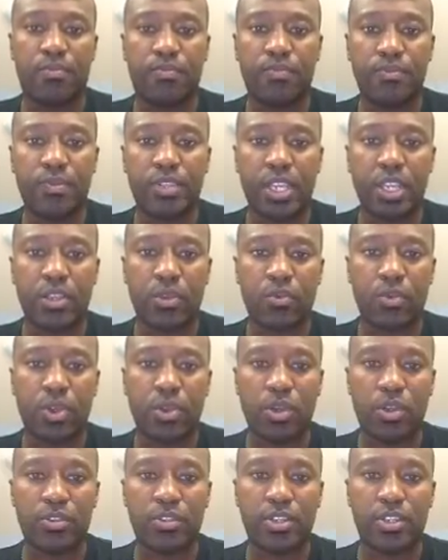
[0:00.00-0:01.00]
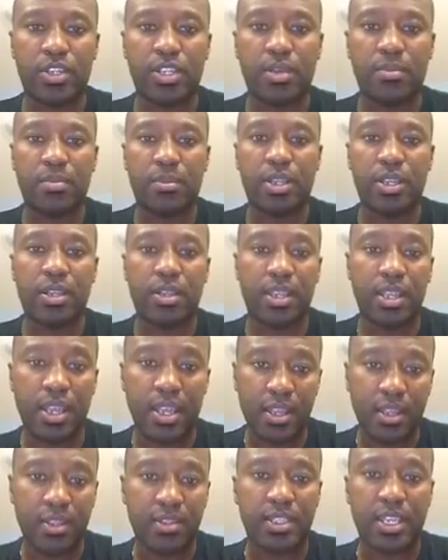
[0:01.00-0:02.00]
take
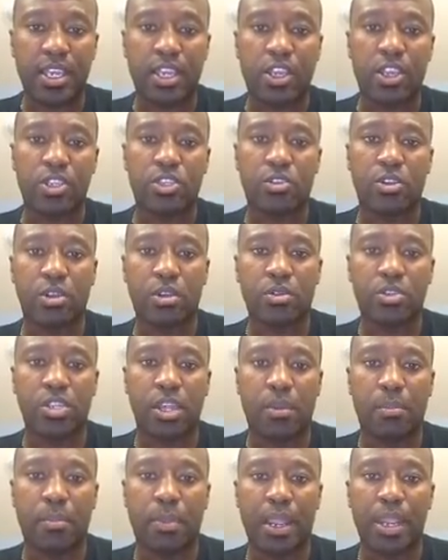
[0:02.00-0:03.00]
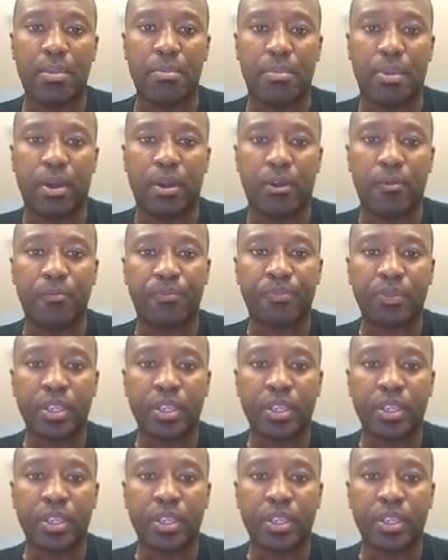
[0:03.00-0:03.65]
her to a champagne bar.